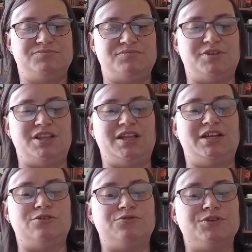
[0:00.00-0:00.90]
but
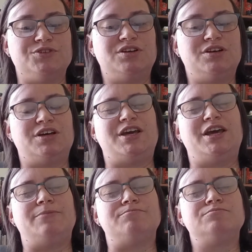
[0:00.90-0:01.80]
then over
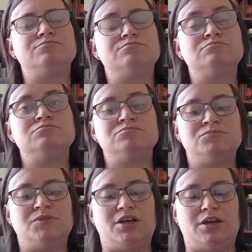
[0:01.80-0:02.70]
time,
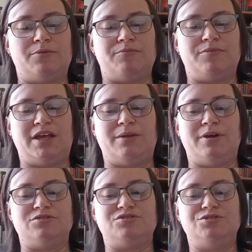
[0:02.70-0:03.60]
um, at
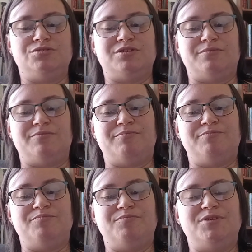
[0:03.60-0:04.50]
about two,
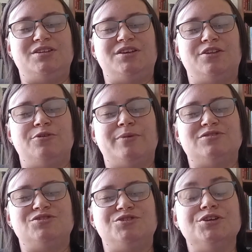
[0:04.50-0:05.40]
being together
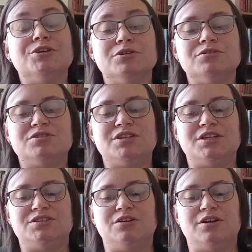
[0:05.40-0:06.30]
about two years,
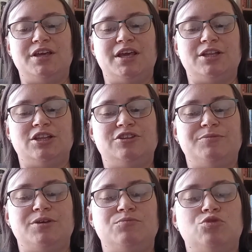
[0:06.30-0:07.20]
it started getting to
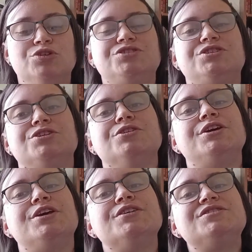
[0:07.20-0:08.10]
be more
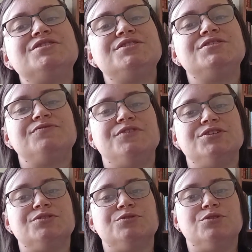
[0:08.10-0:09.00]
serious
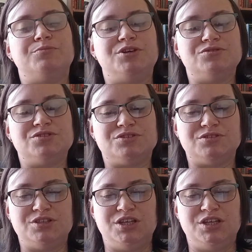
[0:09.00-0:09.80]
physical abuse.